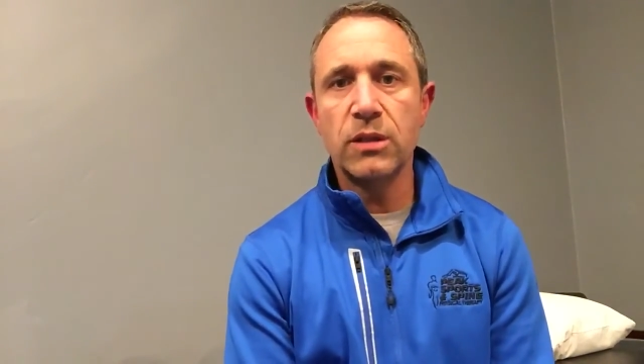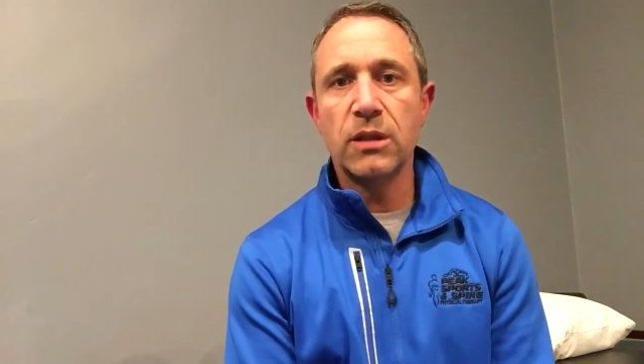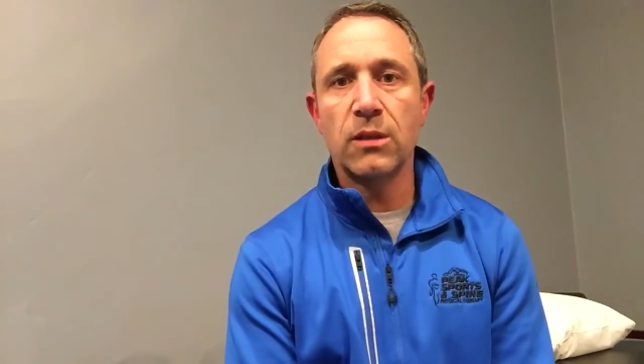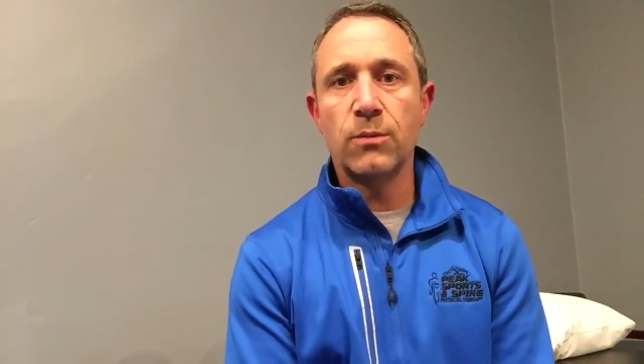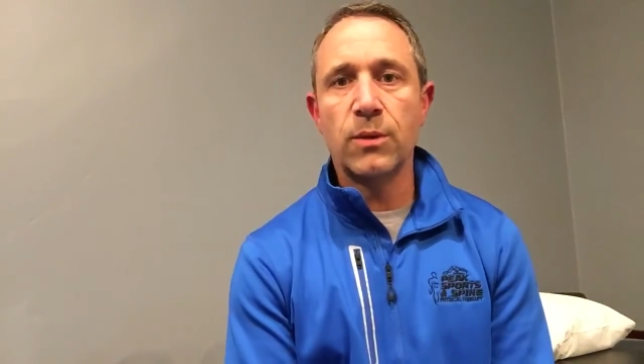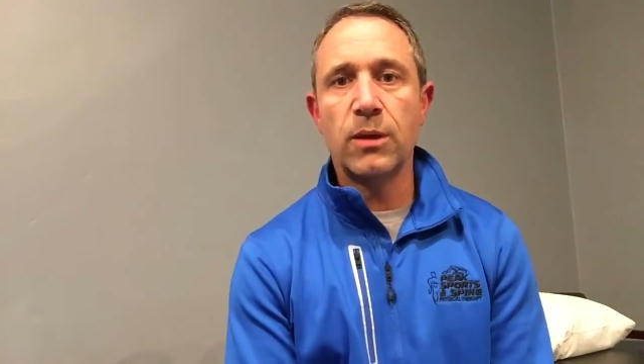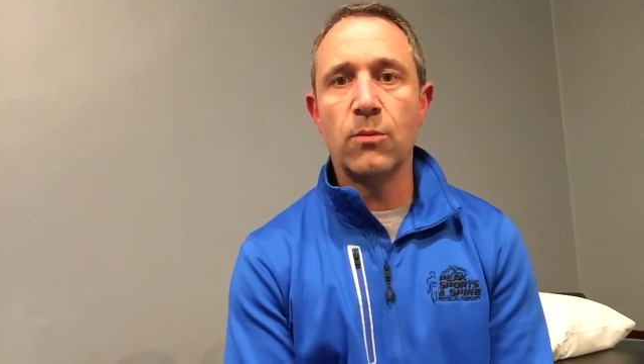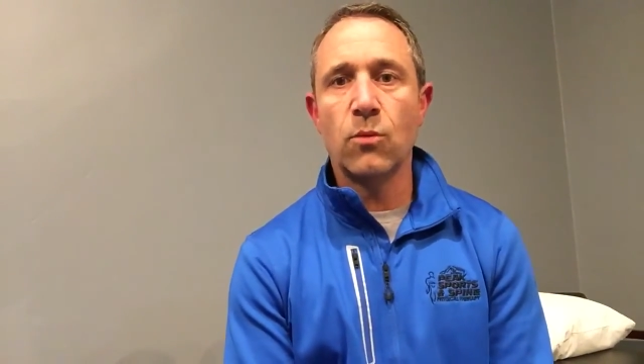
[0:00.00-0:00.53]

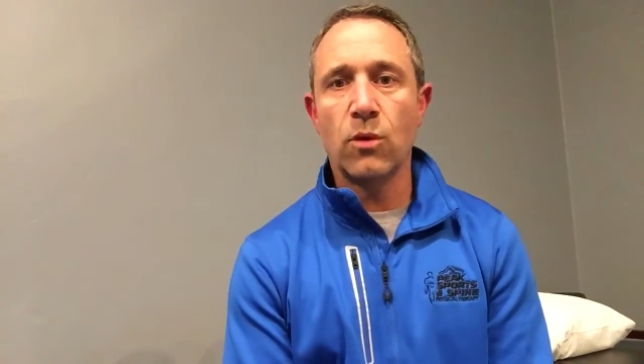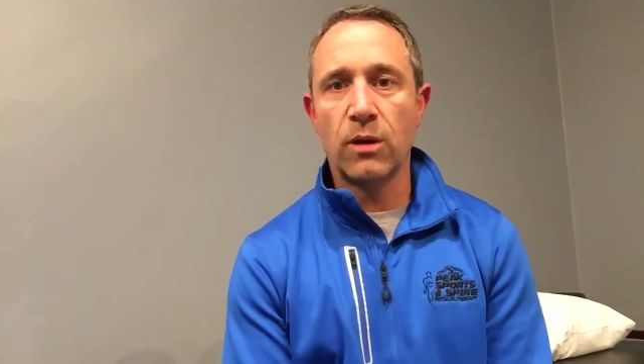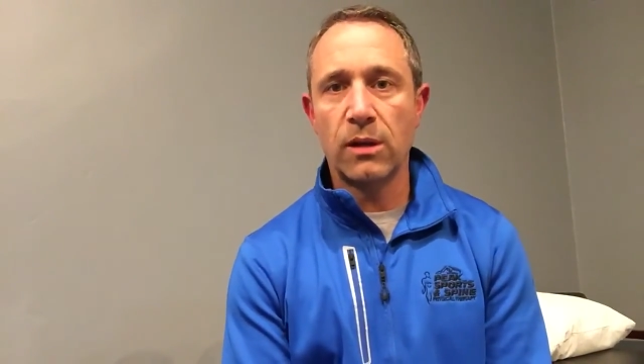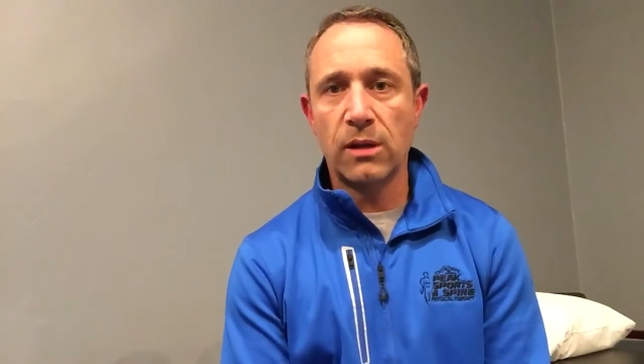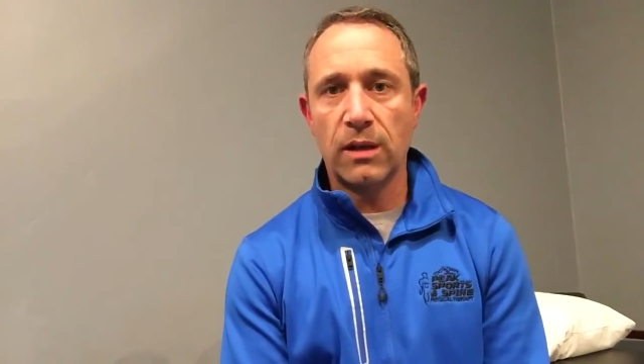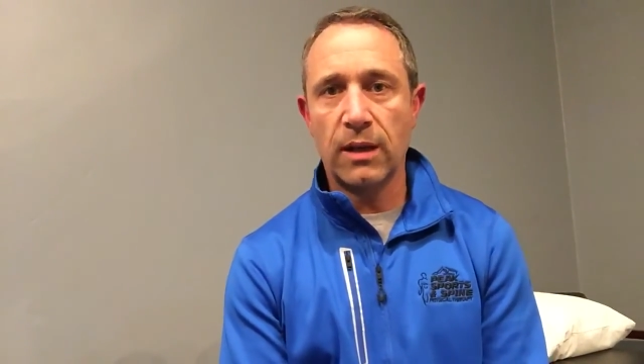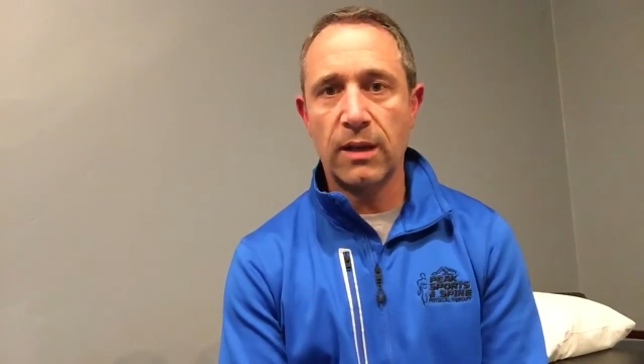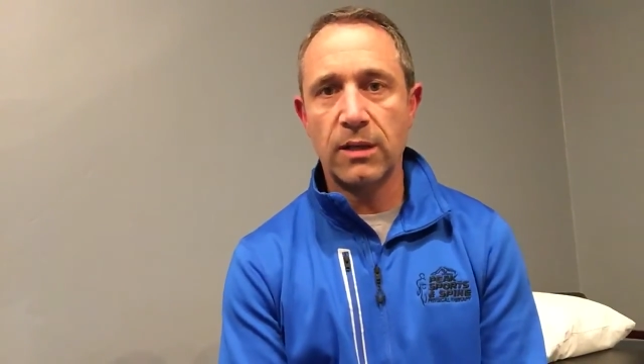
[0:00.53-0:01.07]
it'll be more
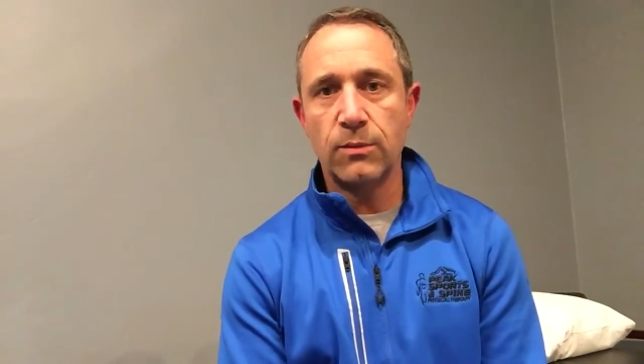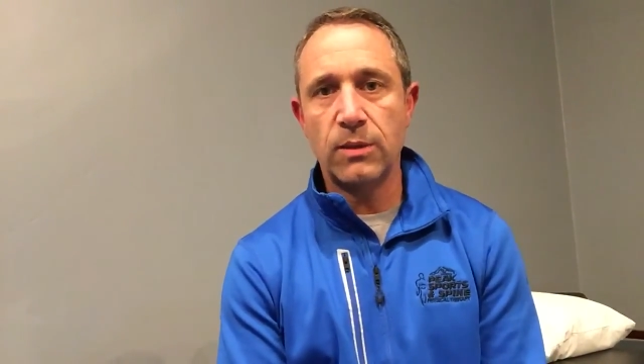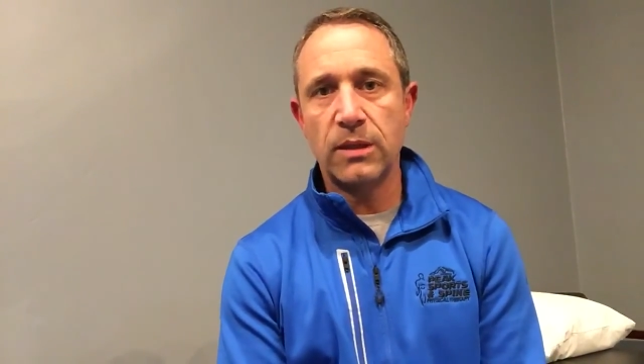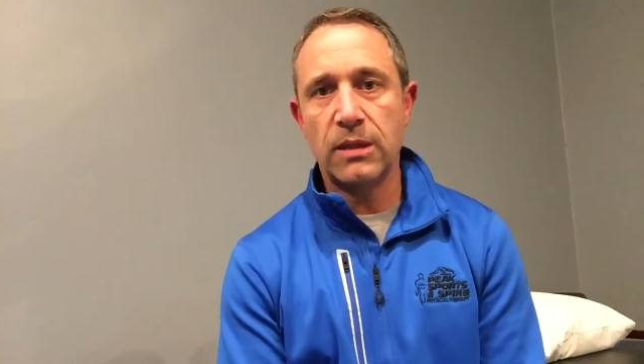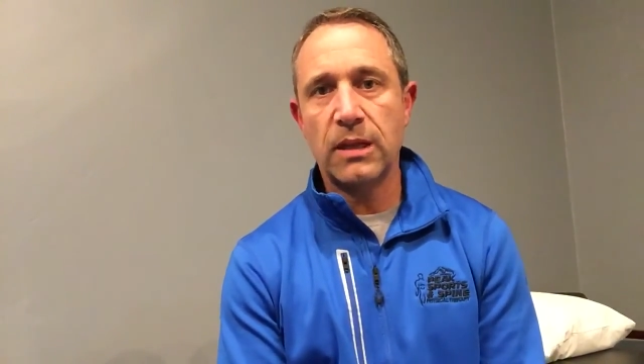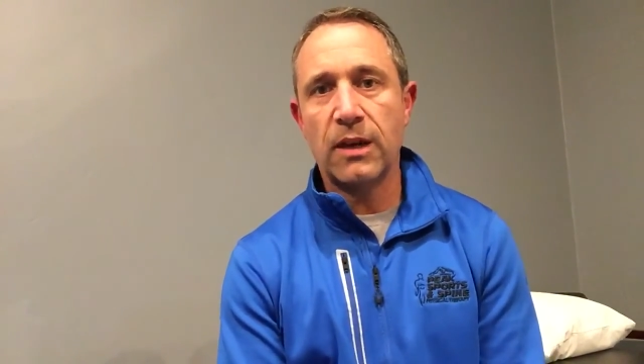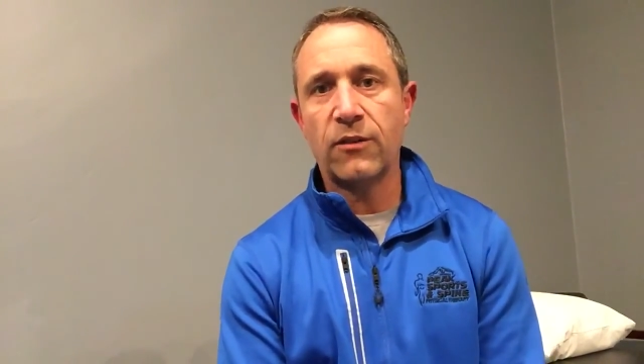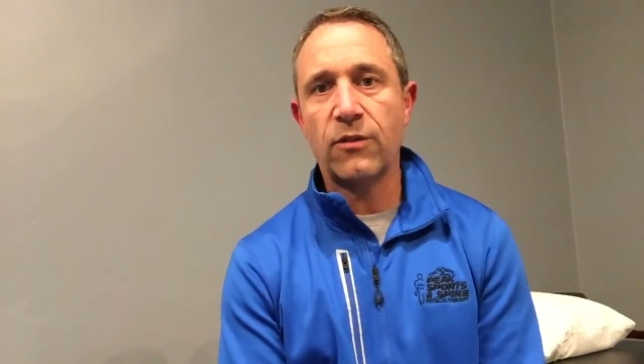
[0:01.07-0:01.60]
inclined to be a
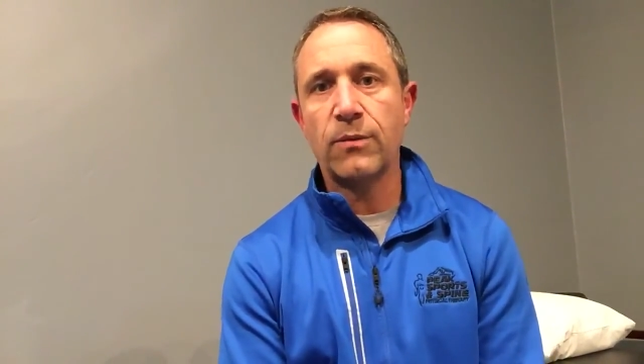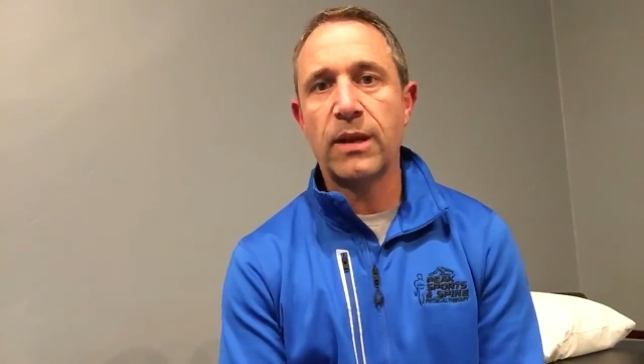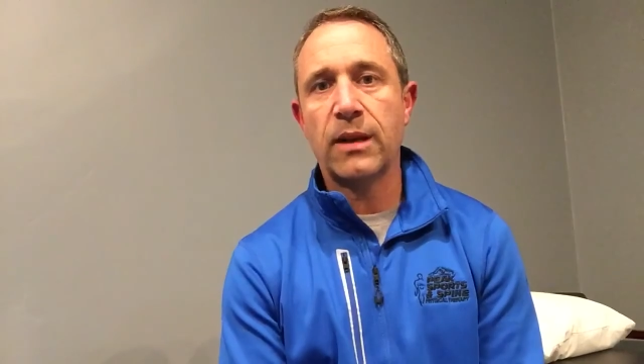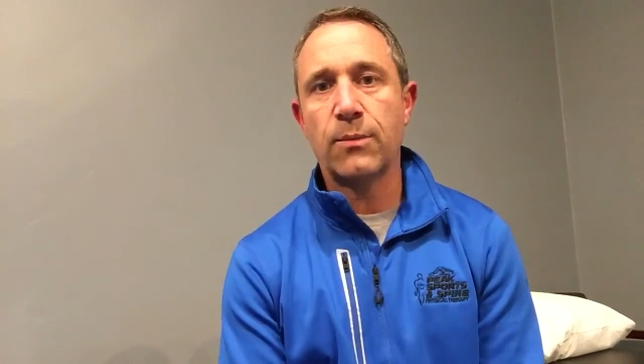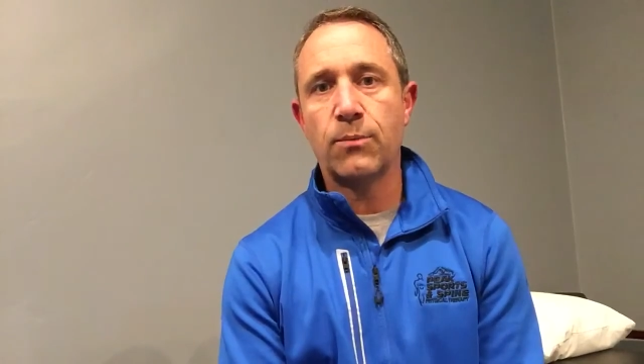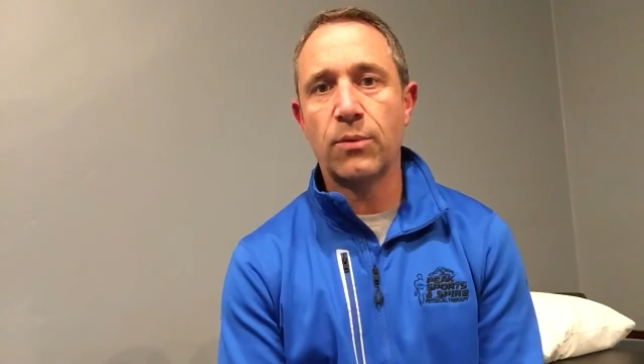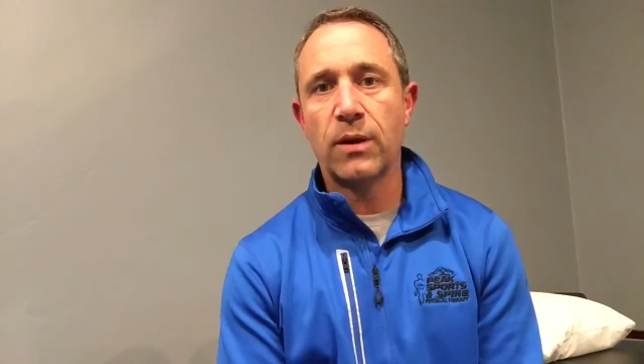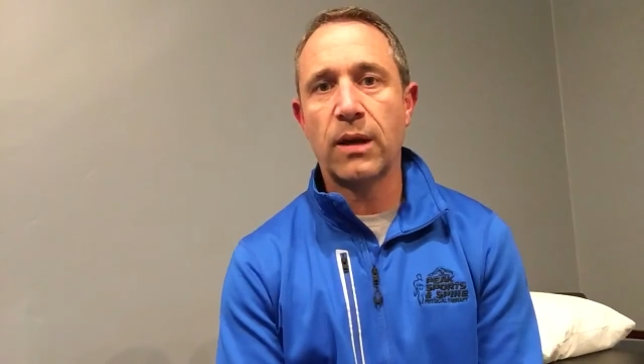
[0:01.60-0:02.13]

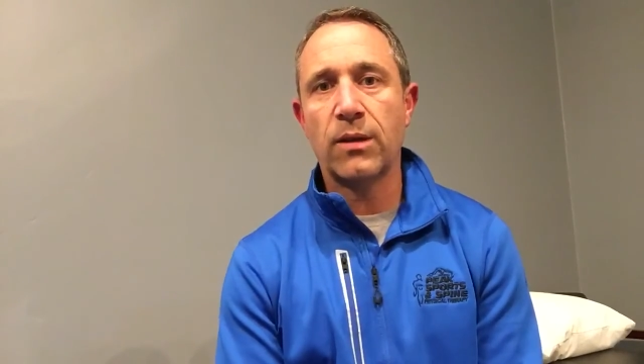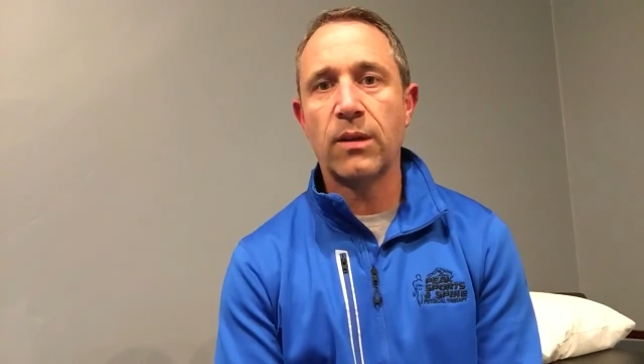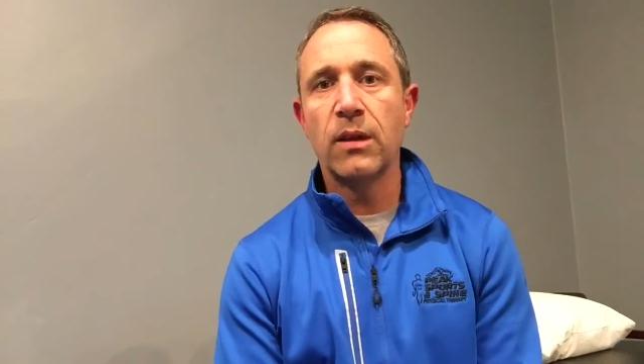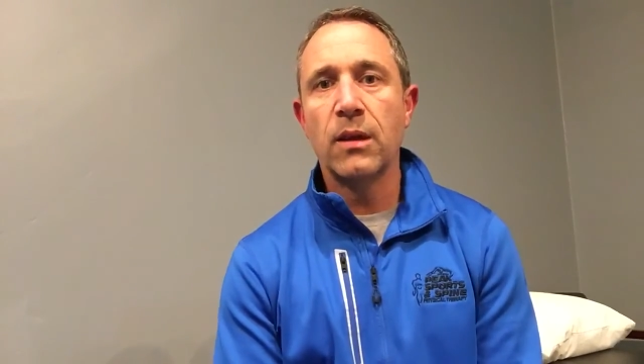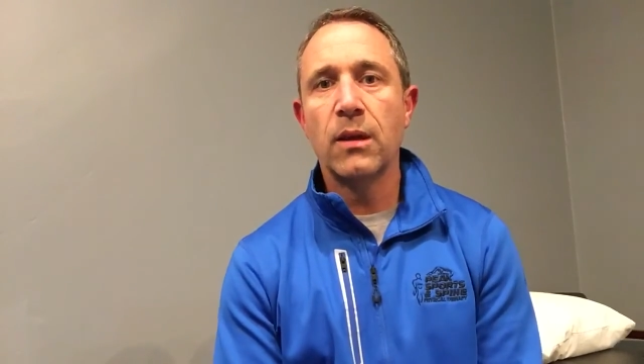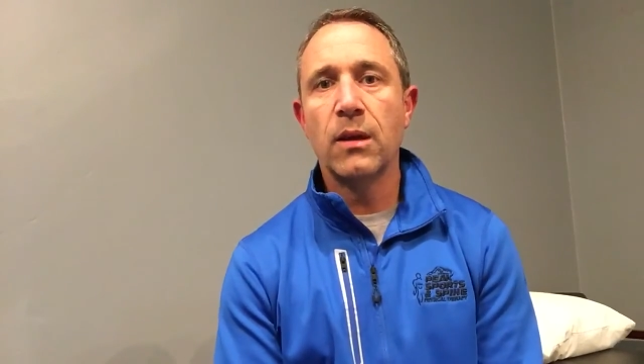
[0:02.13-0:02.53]
diaphragmatic breath.